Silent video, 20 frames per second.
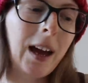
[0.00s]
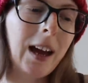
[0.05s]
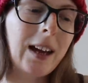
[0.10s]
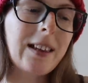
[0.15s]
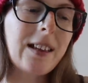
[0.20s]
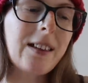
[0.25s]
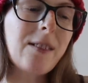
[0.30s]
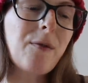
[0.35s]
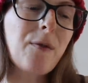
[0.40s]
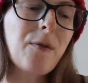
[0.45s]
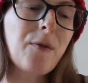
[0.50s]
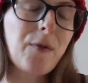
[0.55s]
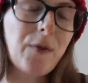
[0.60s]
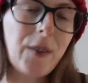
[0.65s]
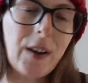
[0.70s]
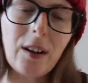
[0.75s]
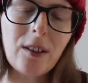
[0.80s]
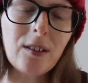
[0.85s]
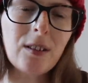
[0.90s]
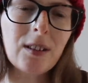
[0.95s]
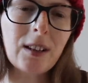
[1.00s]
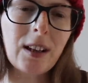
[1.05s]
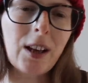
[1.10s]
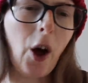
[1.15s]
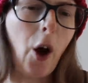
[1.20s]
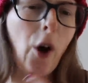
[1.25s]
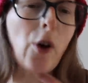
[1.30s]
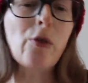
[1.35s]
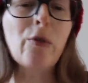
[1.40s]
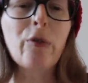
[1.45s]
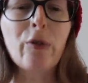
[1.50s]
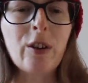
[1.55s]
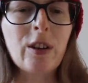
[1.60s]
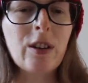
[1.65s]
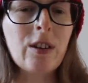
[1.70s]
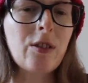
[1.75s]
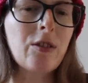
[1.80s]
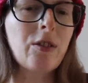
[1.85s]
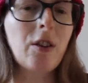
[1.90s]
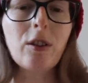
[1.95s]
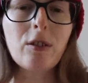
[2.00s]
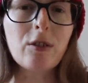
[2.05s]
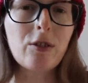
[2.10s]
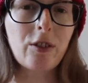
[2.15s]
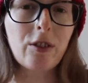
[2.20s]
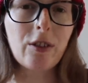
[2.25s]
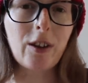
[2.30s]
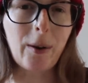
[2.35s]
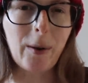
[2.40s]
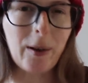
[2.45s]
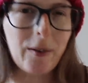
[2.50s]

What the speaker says: It doesn't feel like overindulgent though.